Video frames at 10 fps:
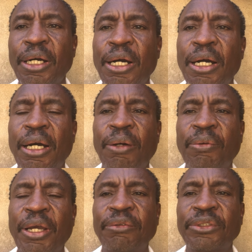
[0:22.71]
Uh,
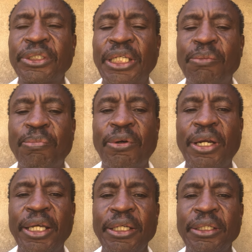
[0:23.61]
we have to say
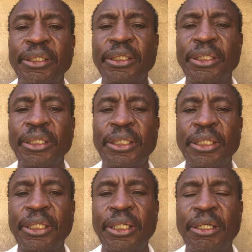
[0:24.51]
pole
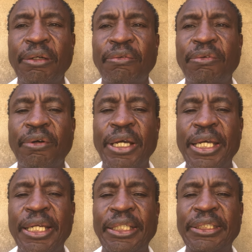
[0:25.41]
for
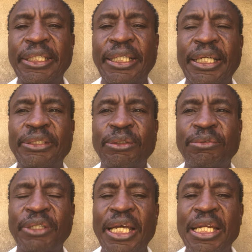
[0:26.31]
any sickness
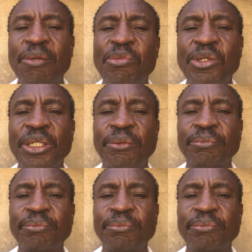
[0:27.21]
of anybody.